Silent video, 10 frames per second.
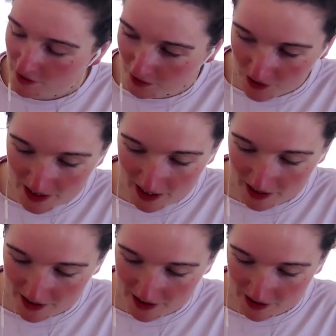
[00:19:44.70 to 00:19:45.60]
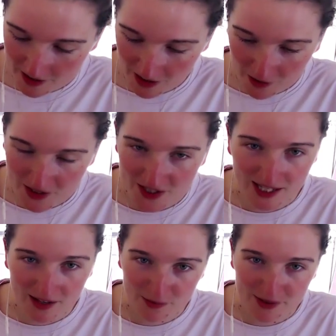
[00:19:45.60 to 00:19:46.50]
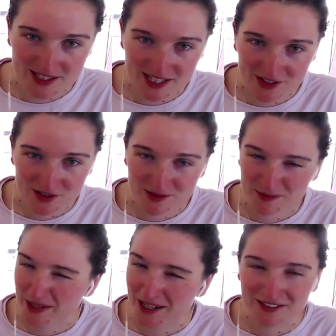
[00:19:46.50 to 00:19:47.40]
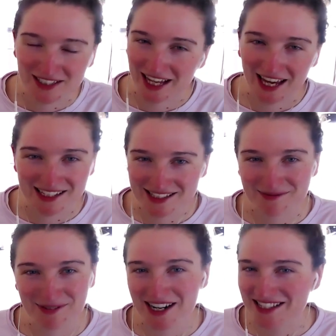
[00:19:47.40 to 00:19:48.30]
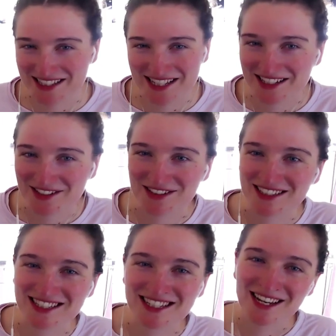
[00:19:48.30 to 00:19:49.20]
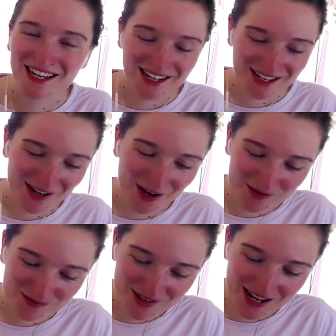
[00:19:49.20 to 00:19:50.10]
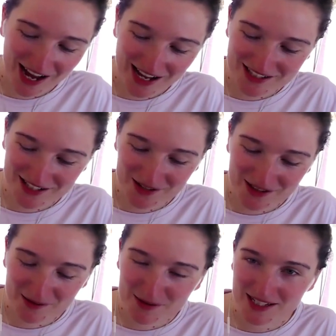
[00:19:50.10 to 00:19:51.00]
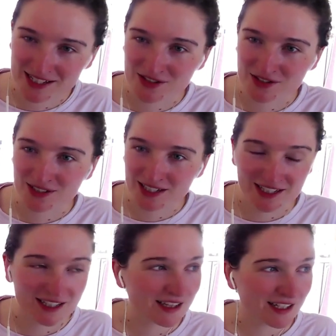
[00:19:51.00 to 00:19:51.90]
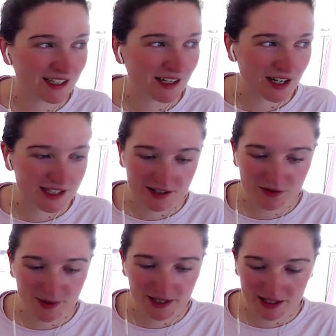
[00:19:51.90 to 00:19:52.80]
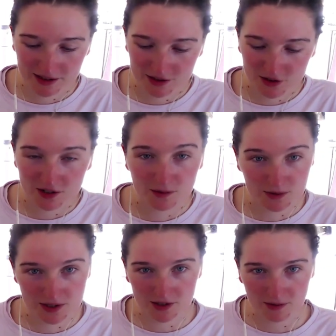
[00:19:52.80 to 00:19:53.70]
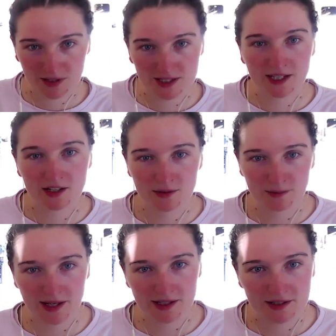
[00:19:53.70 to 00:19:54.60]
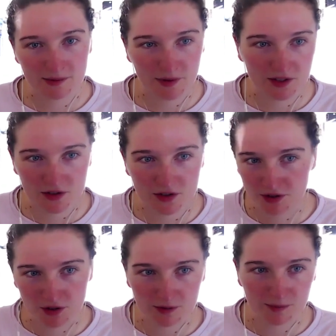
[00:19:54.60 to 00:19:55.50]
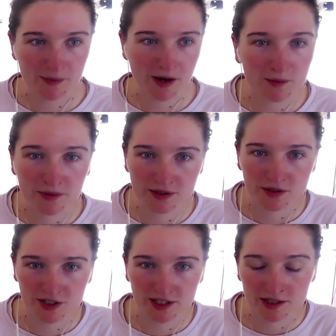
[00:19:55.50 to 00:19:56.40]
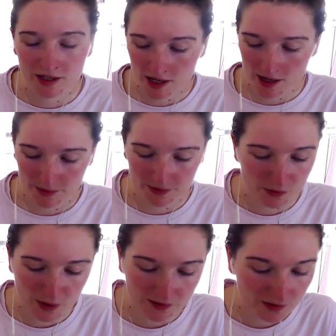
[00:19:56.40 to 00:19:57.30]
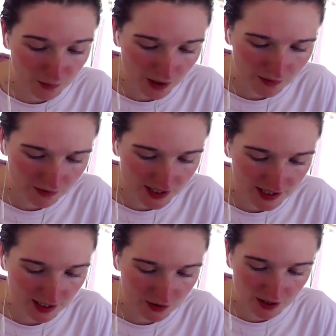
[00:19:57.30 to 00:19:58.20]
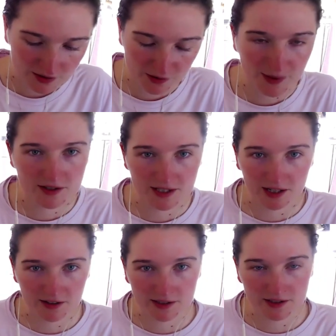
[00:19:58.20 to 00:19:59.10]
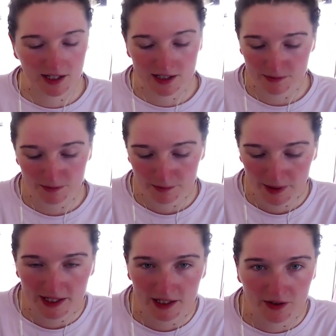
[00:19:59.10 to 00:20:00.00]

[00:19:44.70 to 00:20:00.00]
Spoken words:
for context, I know I just gave a presentation, but I really hate presentations. And so that was initially the idea for making the channel, was to do a presentation-based approach, just record my PowerPoint screen. But for whatever reason, I tried for about a year and I didn't make